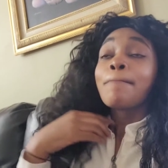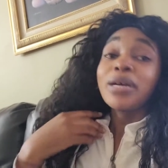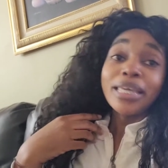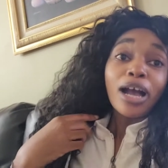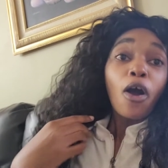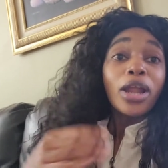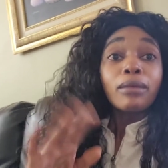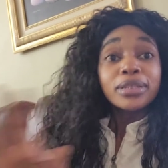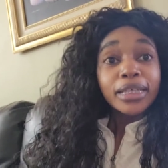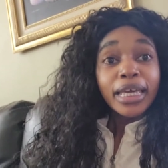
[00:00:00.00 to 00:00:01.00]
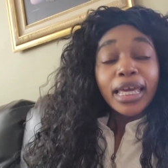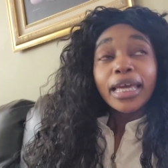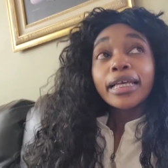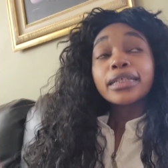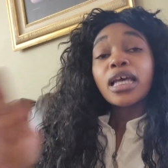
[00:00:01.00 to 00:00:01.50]
but yeah all I'm saying
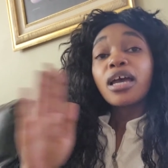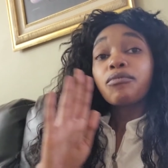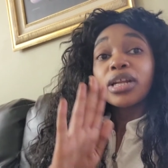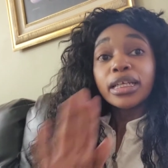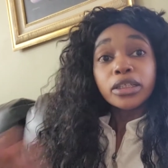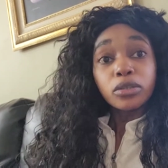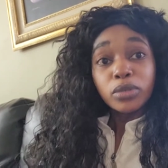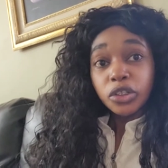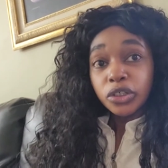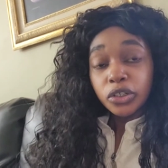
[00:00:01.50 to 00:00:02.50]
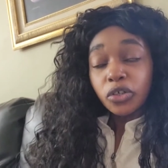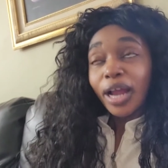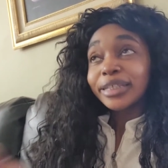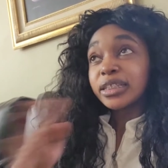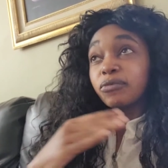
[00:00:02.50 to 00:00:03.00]
is relationship with Jesus
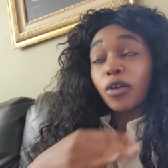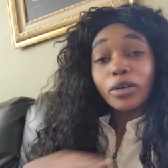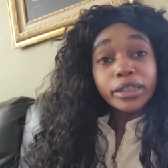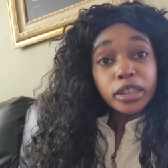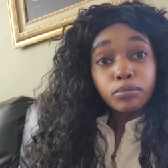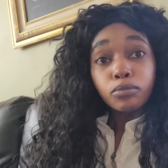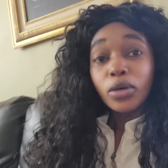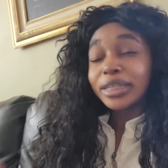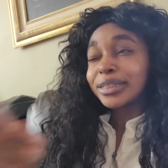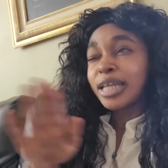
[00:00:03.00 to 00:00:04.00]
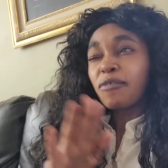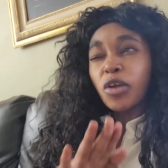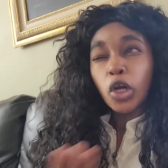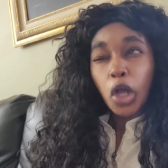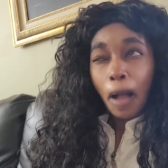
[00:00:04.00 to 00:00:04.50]
Christ is very simple it's not
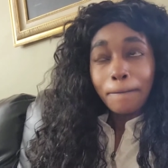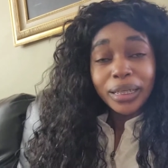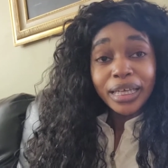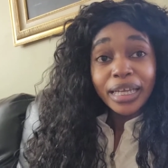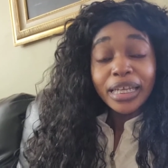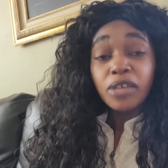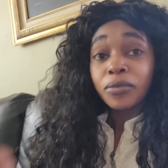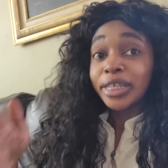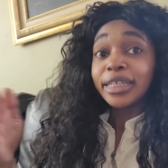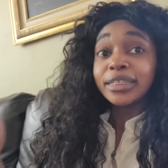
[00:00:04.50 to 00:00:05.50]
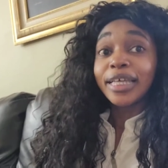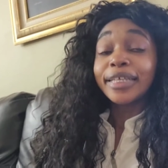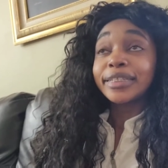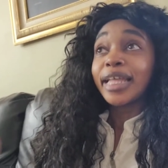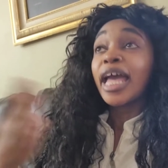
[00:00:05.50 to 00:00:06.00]
very complicated even he
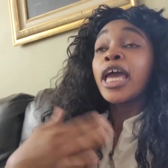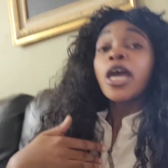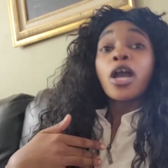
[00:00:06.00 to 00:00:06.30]
says that